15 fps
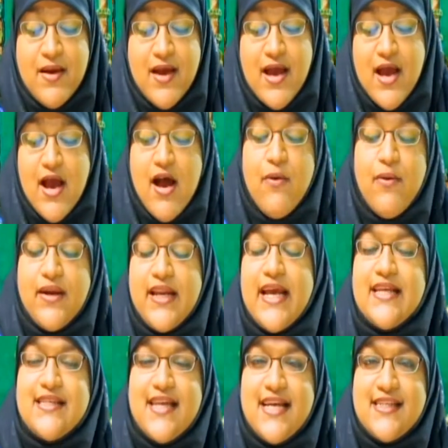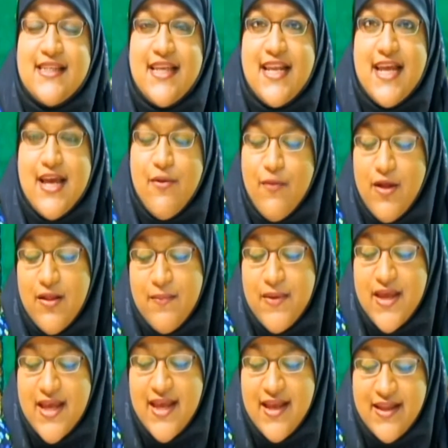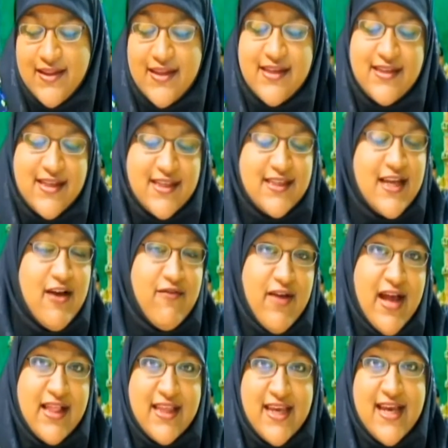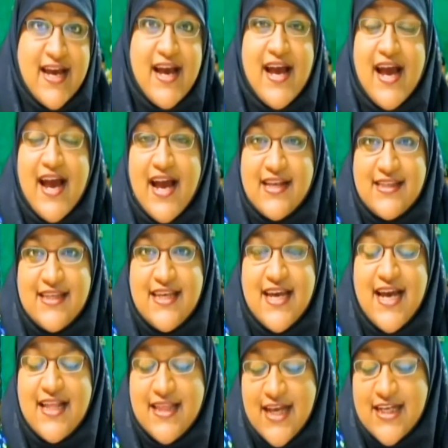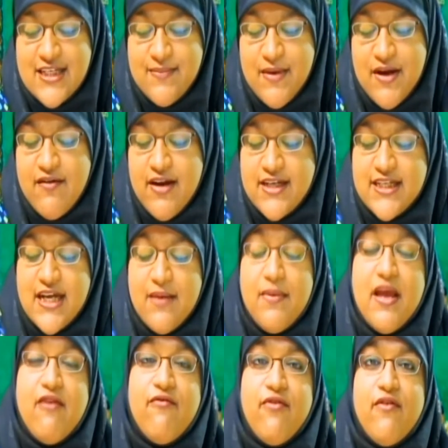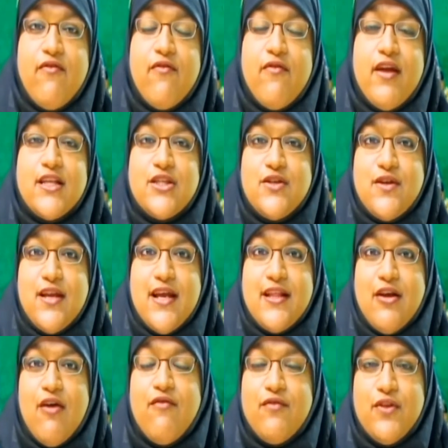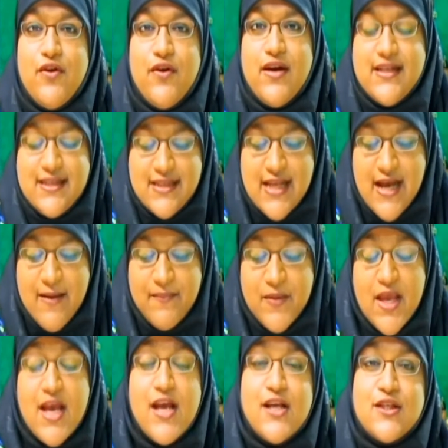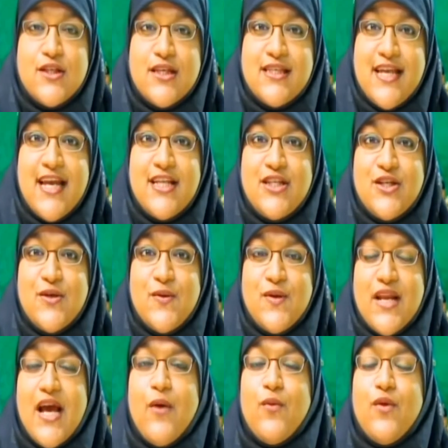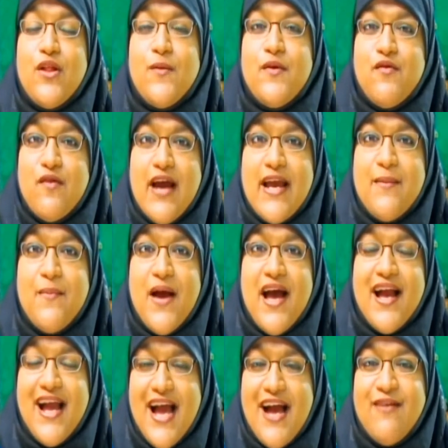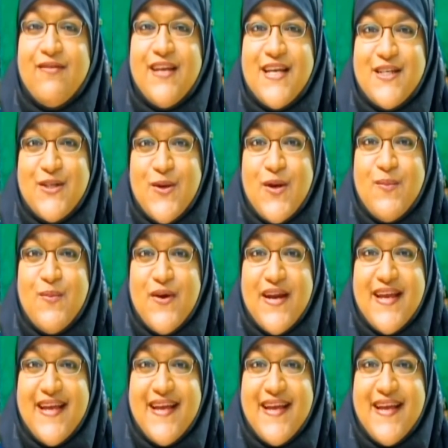Our next guest today will be the sister of Aliyah, Asiya Najma Rajab, a fifth grade student of Nur-Ul-Islam. So stay tuned and we'll be right back after a short break.